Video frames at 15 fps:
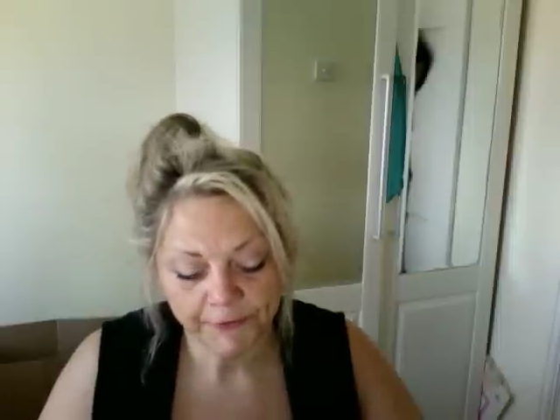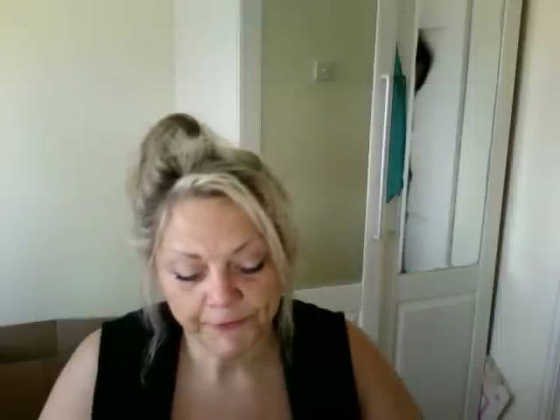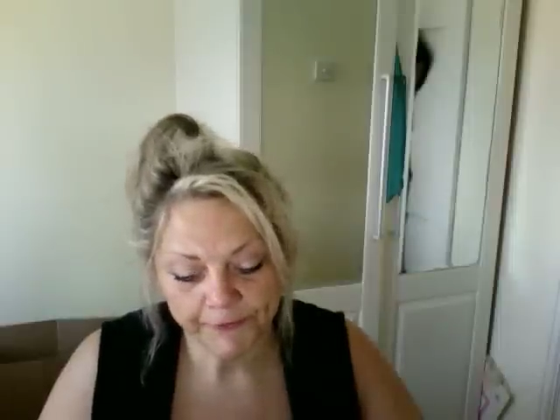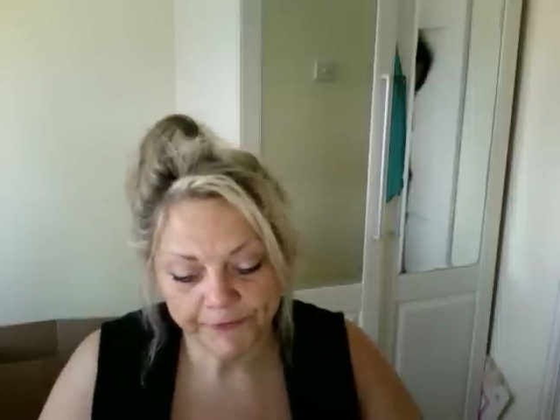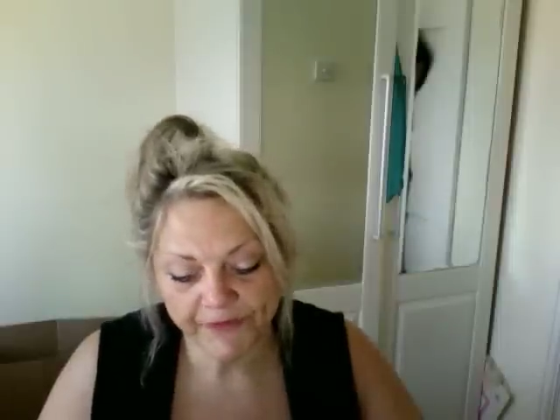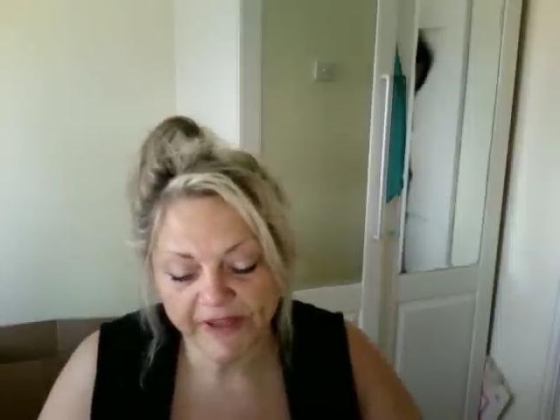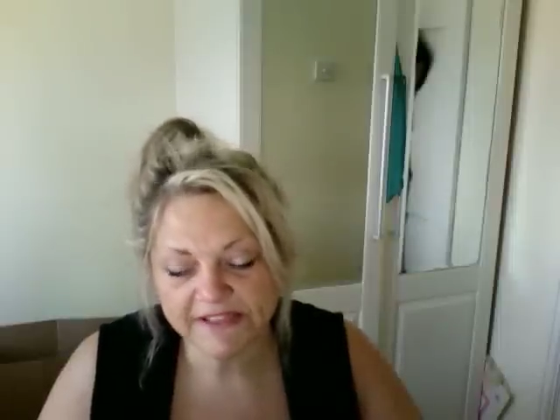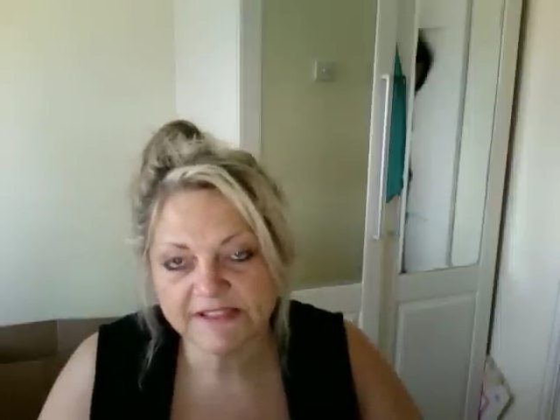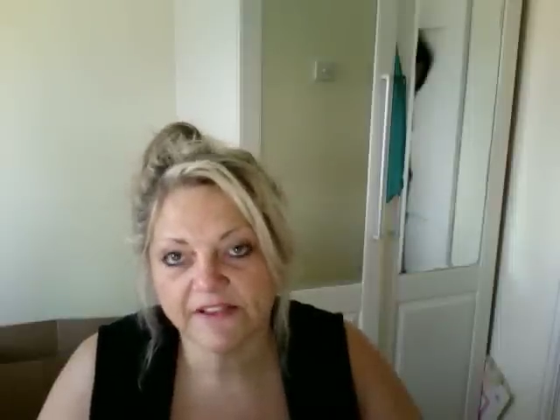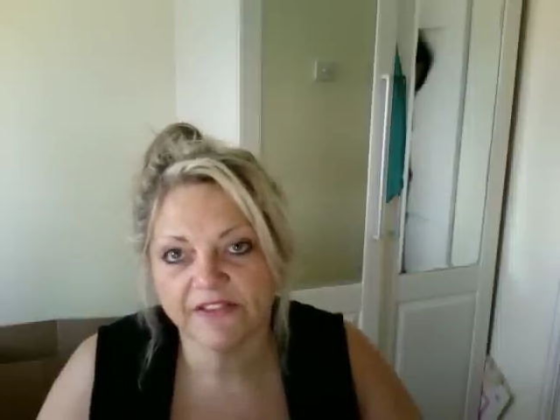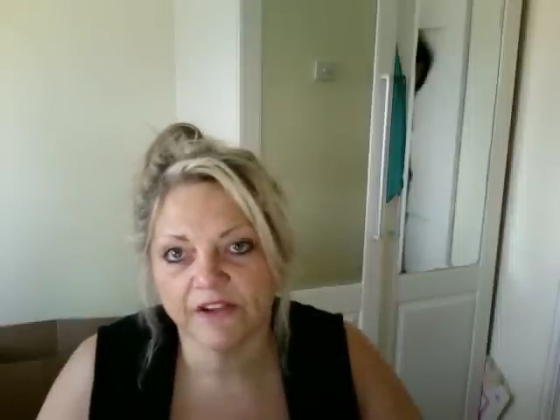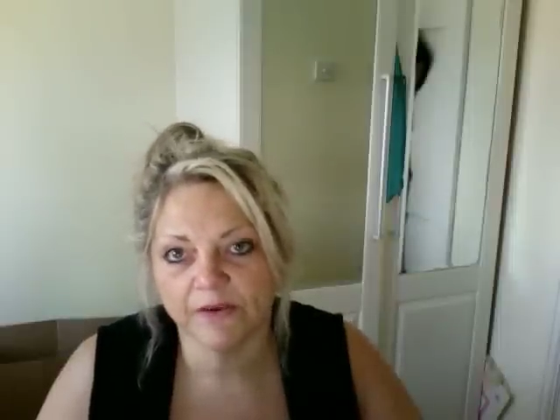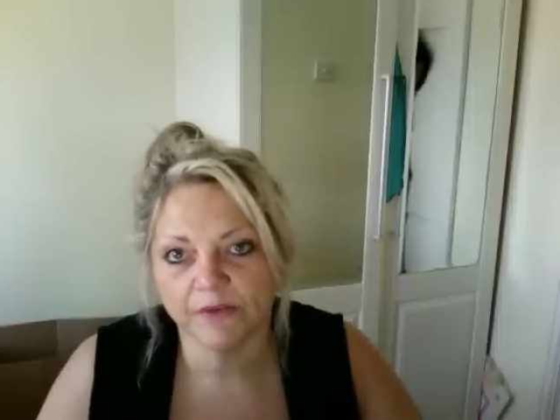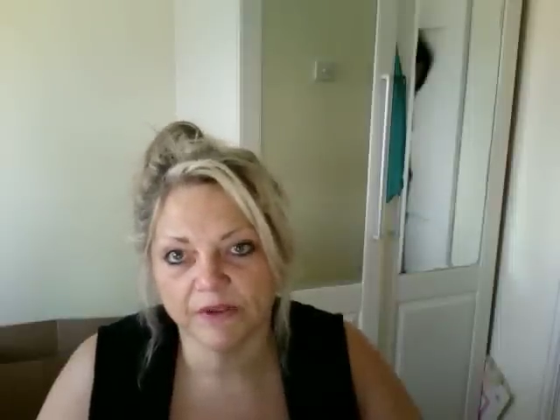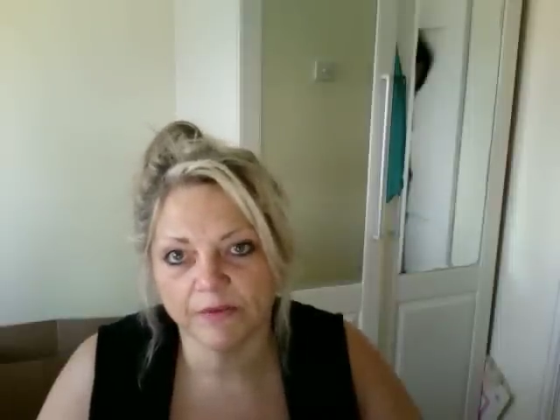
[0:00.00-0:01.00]
And that's, I
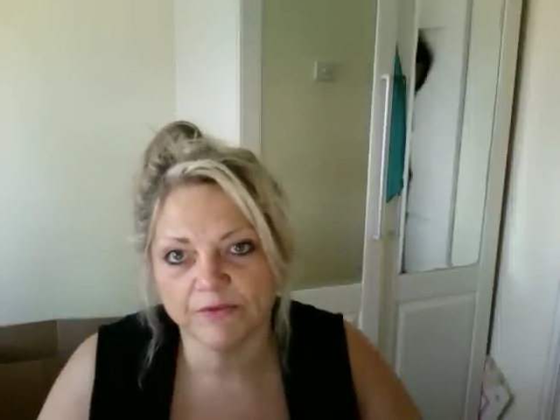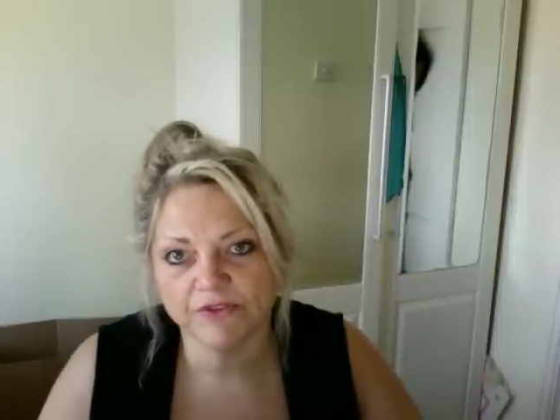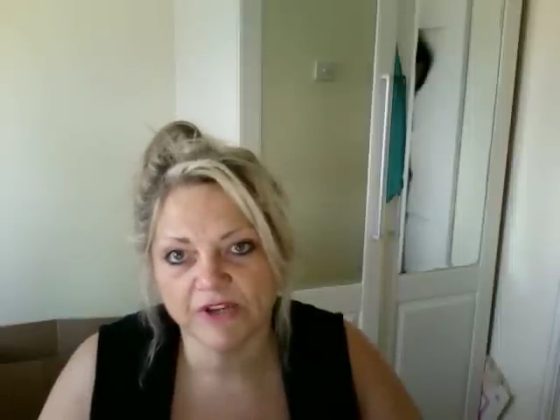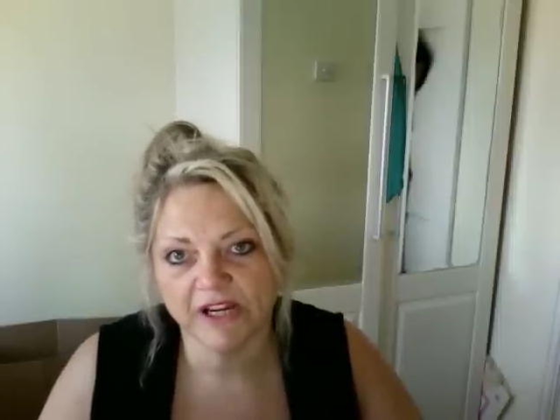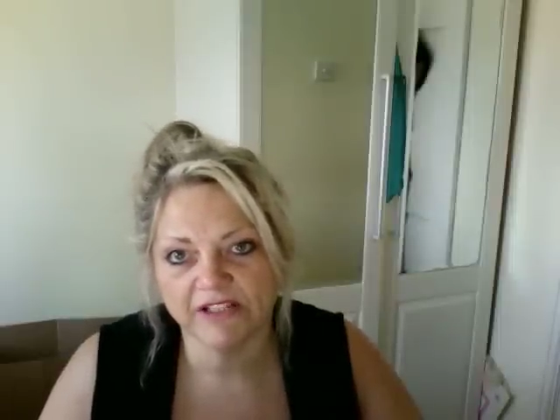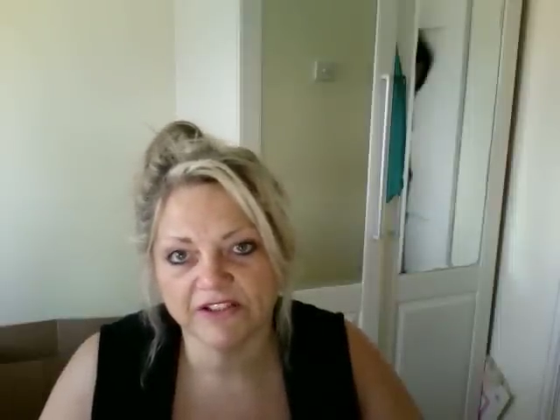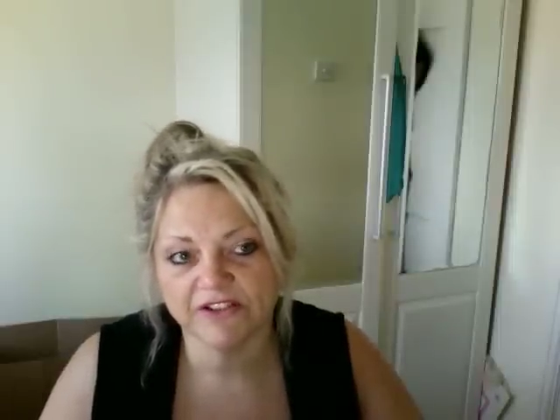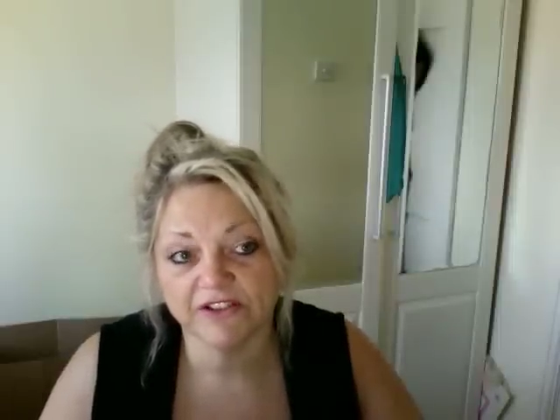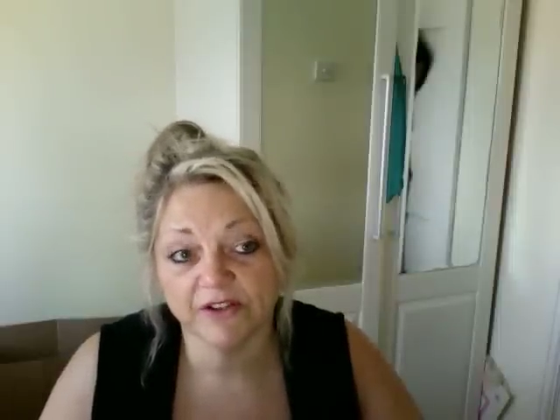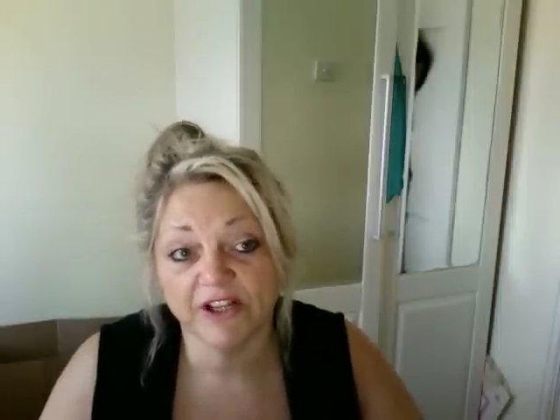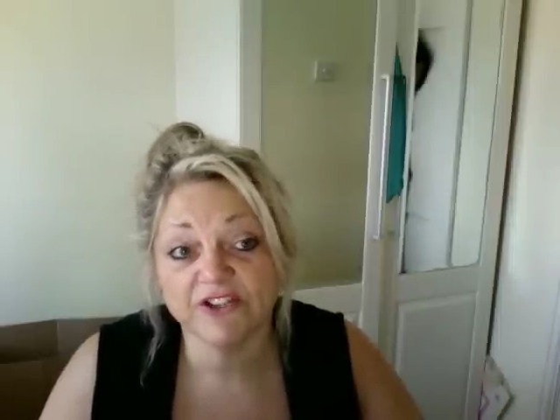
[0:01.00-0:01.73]
think, what I'm trying to do.